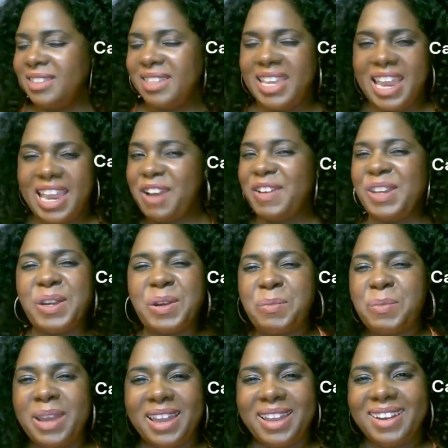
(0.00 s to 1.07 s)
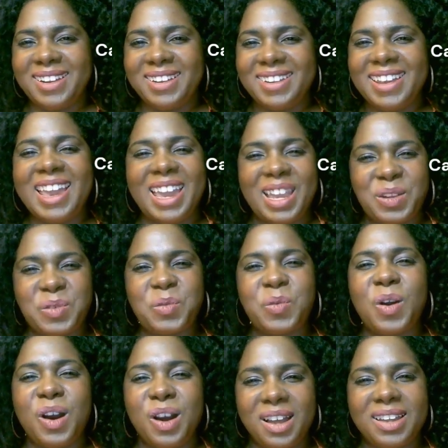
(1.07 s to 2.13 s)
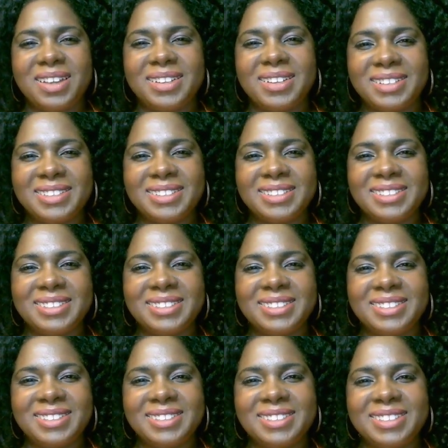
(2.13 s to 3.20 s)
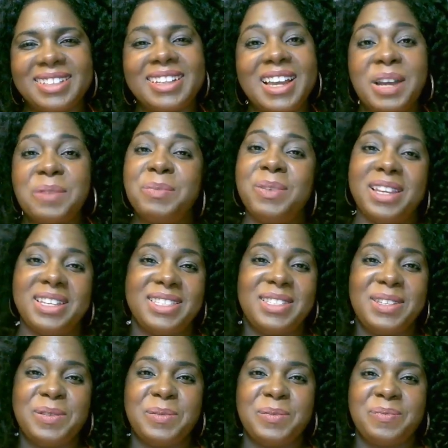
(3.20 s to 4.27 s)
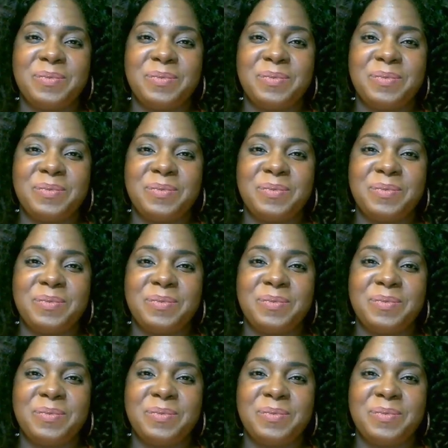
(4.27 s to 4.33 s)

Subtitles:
carry your bed, and walk. God bless you.